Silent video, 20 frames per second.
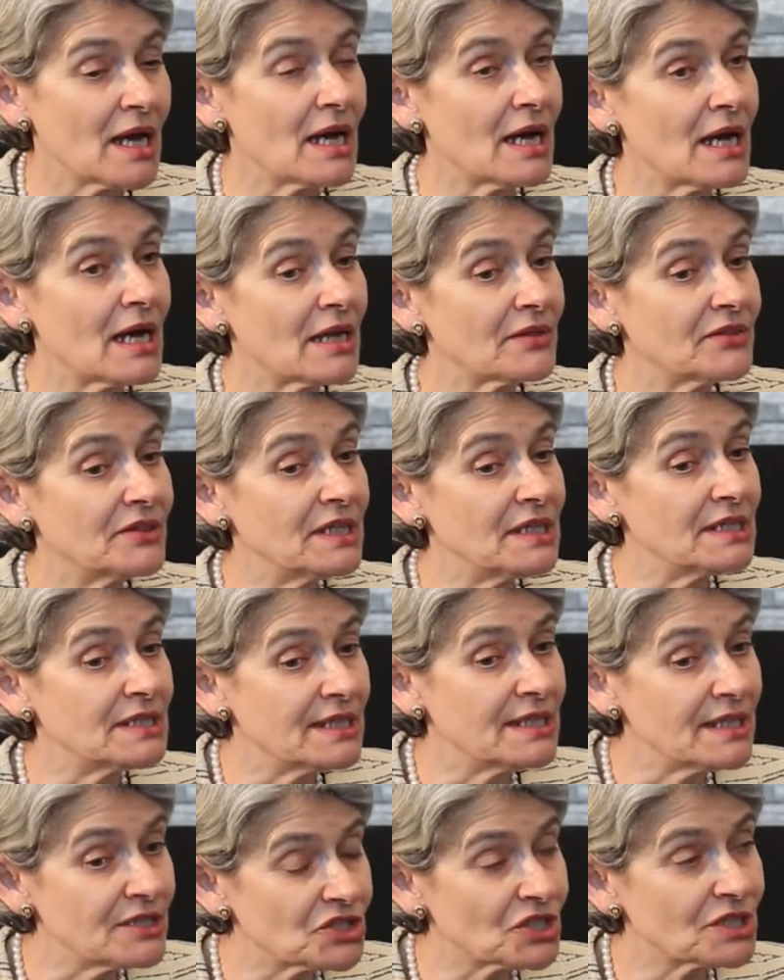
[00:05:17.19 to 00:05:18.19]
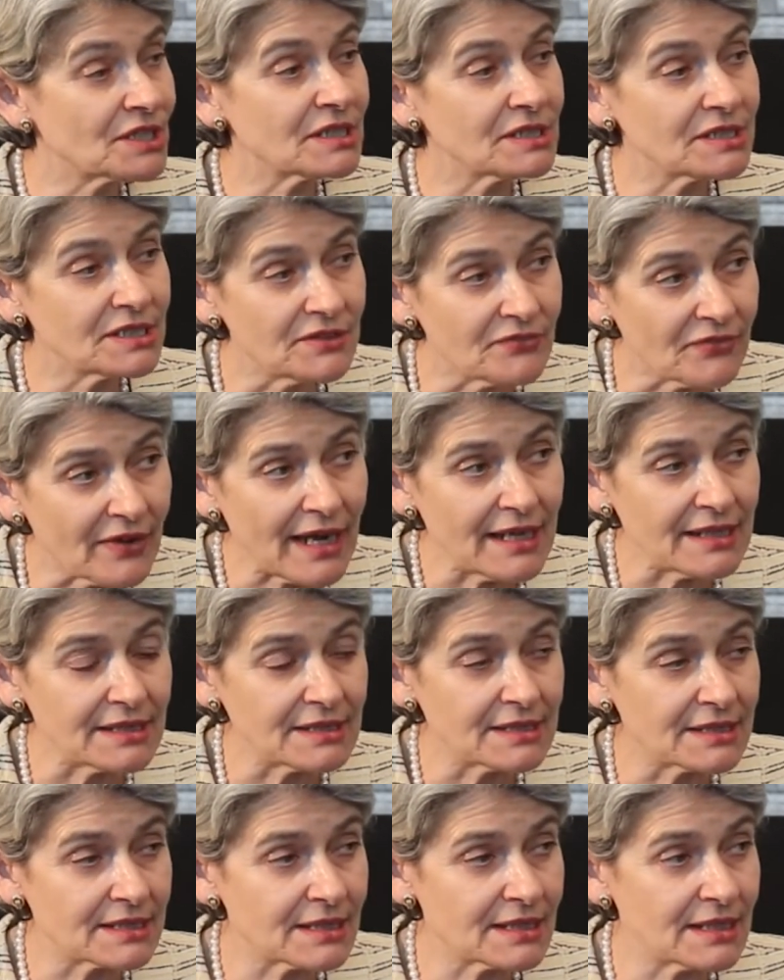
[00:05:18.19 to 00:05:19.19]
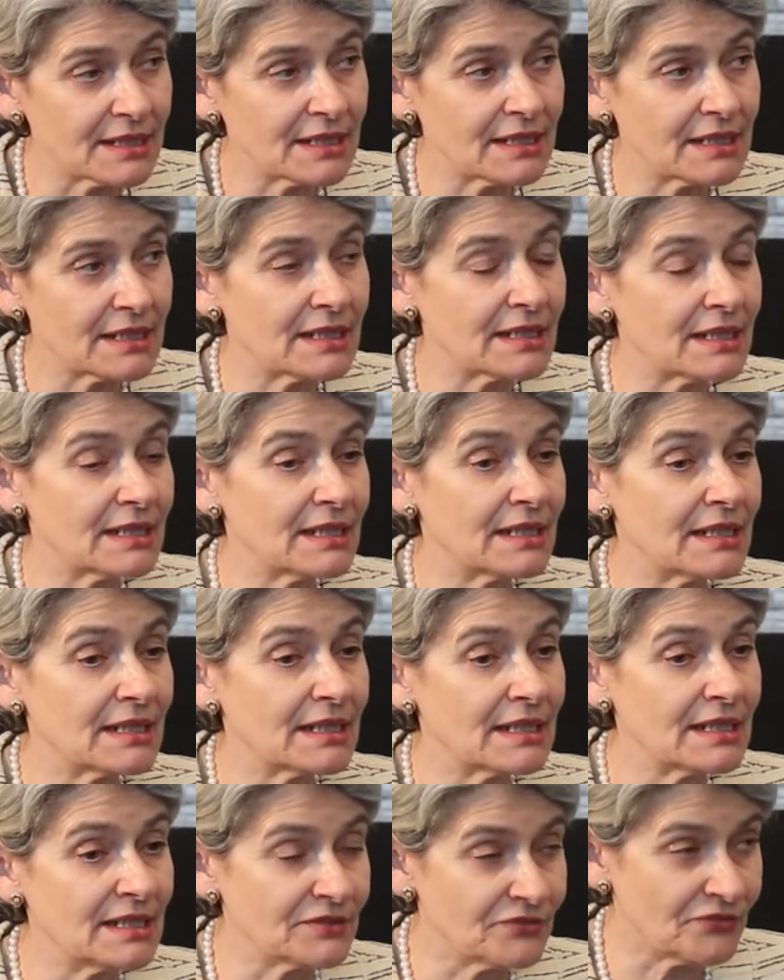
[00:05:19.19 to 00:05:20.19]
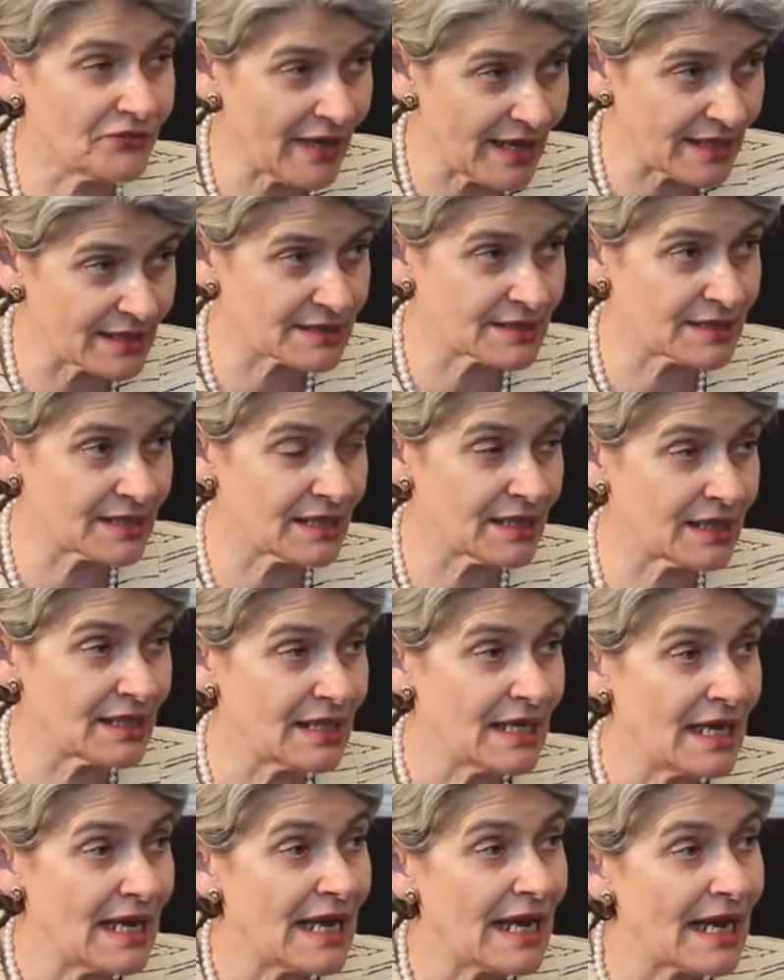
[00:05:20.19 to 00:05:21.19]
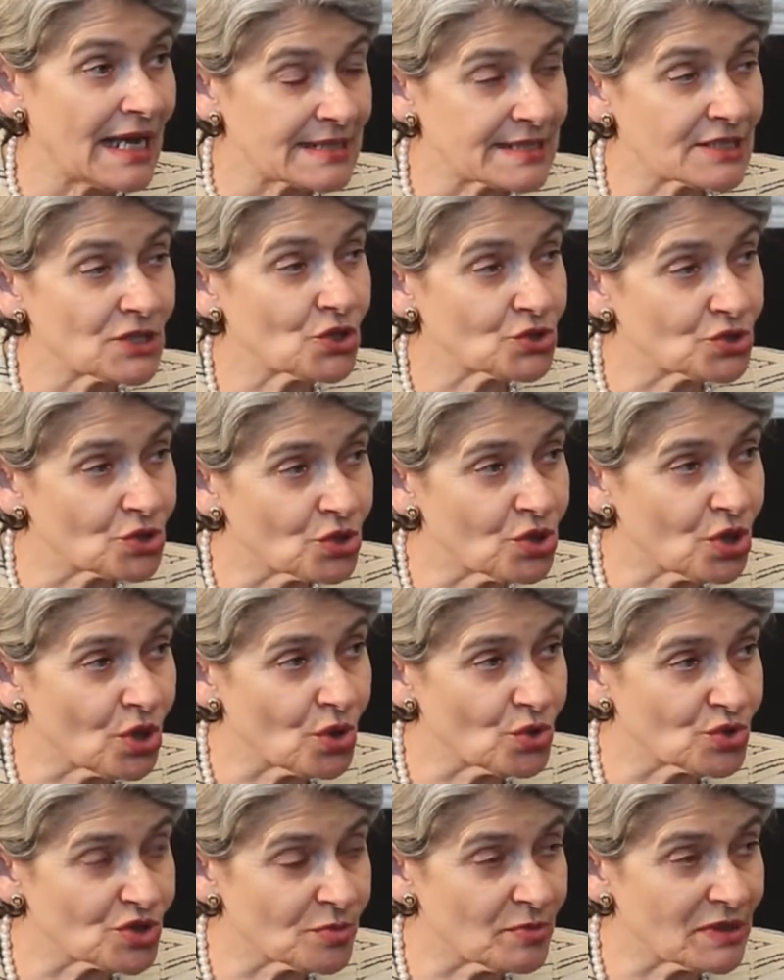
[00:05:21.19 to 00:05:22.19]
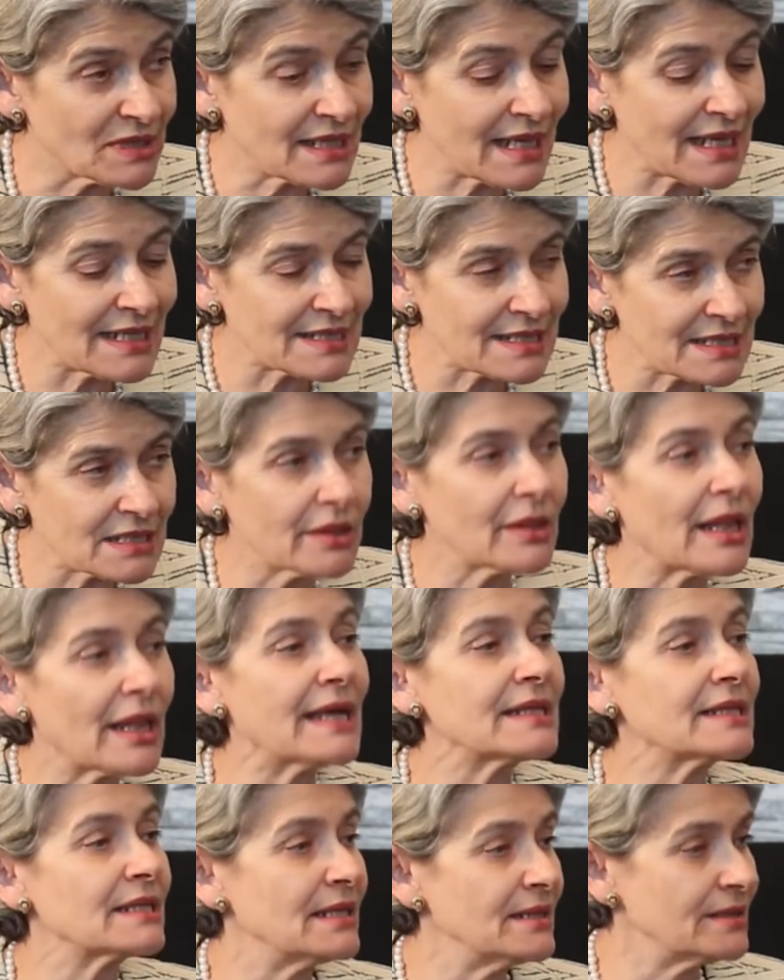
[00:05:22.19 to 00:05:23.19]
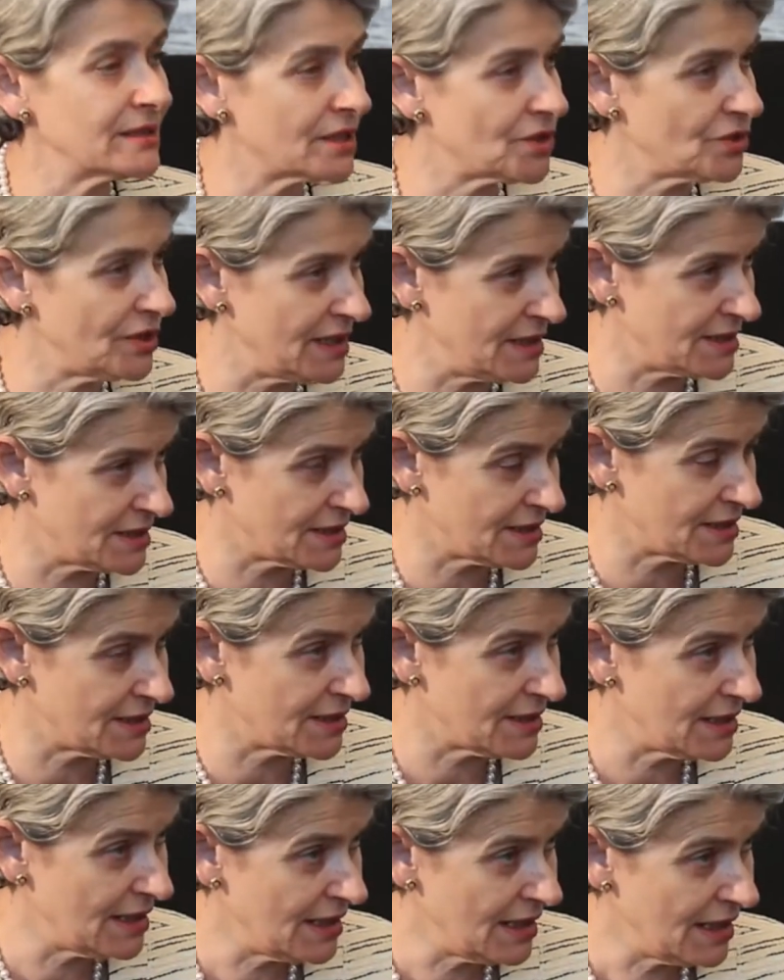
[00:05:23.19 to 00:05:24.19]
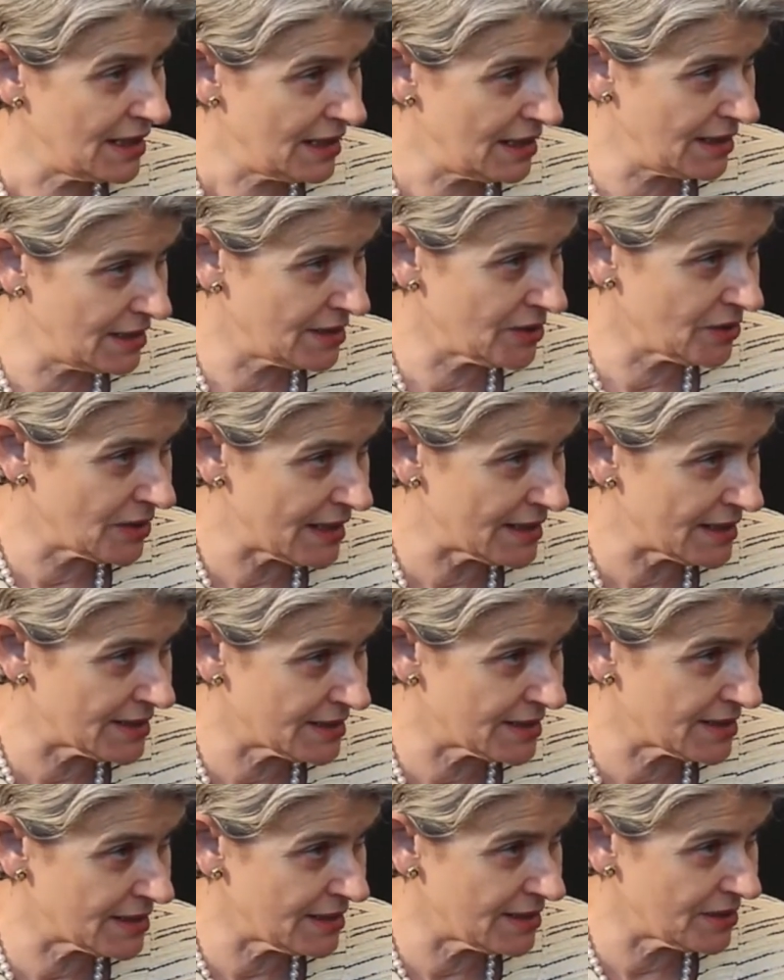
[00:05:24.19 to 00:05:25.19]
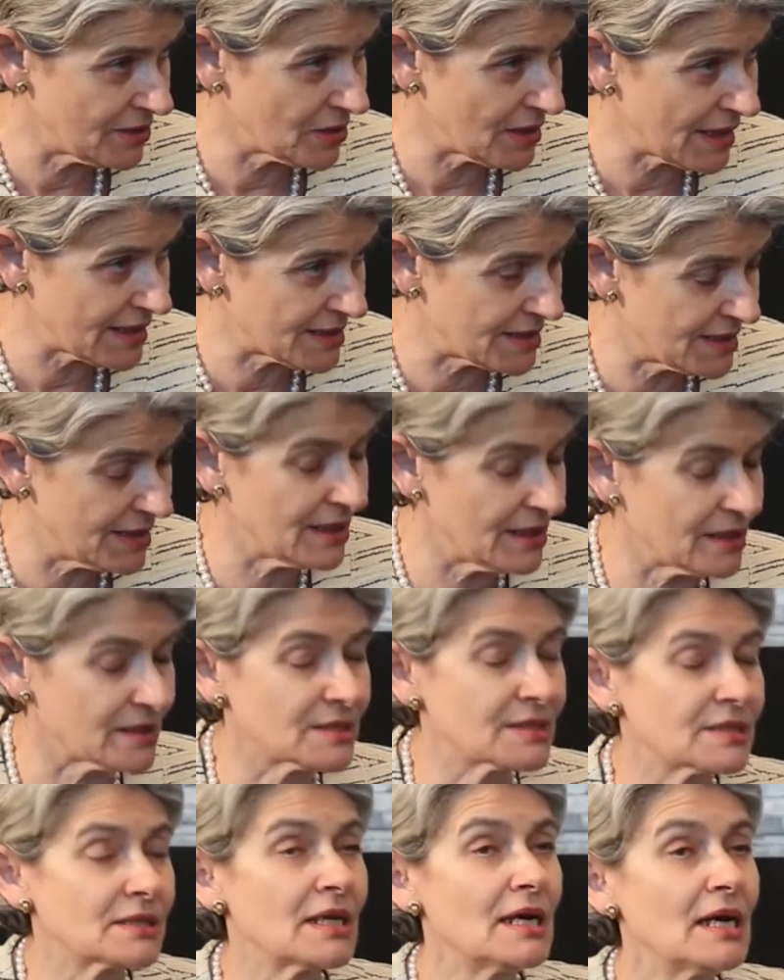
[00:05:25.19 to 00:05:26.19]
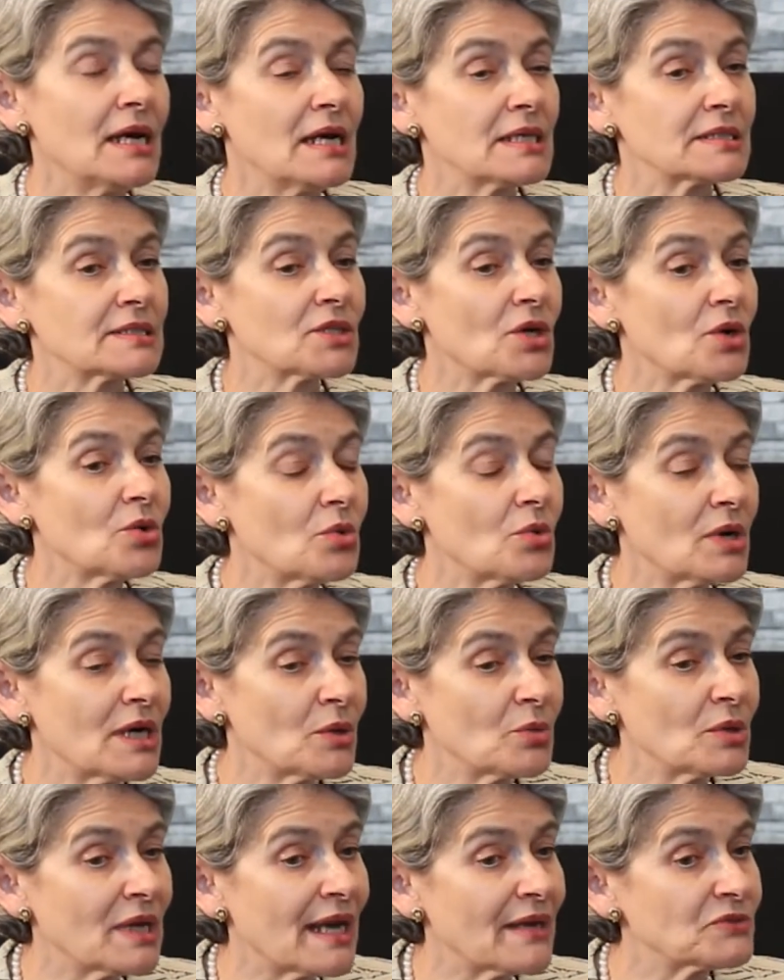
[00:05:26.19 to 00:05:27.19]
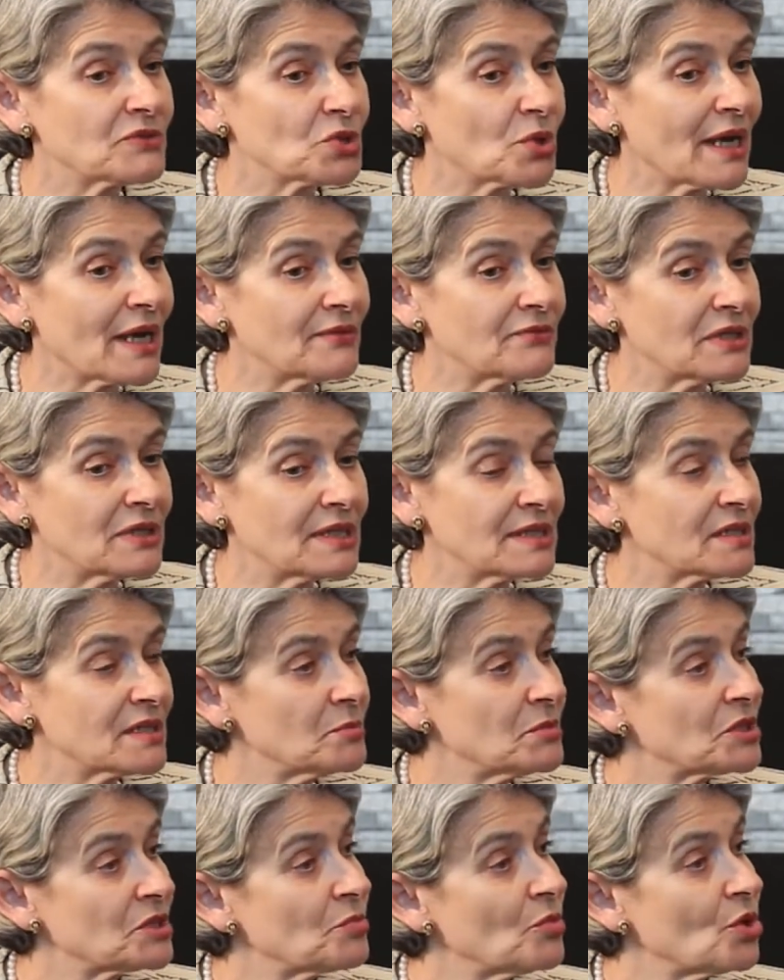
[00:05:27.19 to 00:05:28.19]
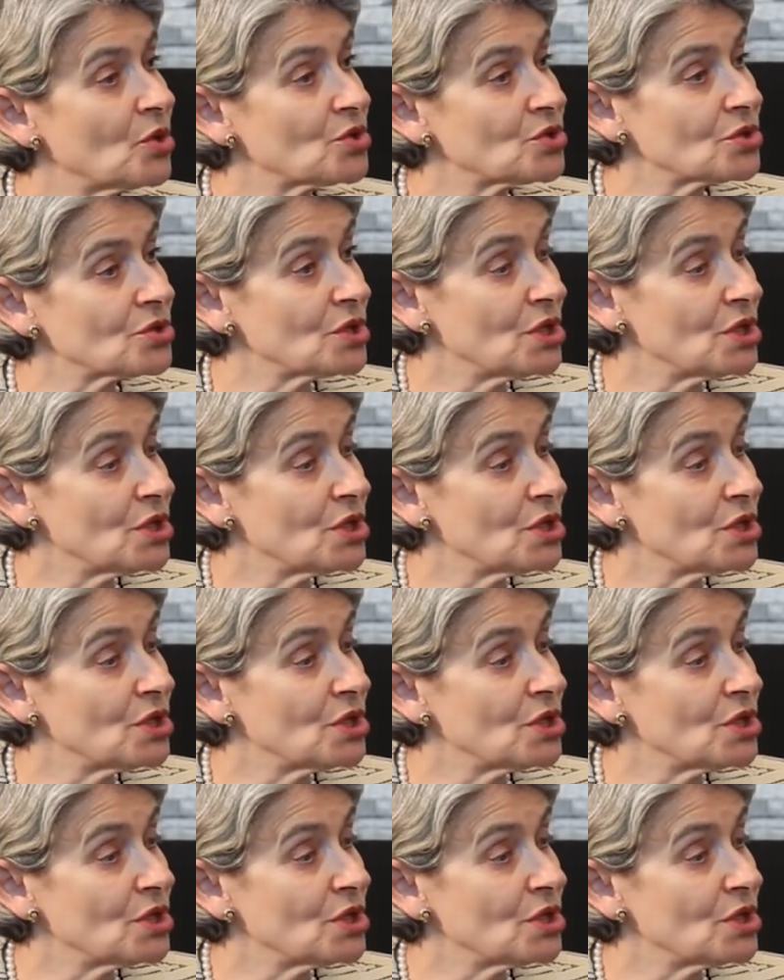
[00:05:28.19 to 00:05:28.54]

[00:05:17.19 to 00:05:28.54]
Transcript: The digital divide, in fact, has not closed but has slightly increased in the last years. So we have to have a little bit more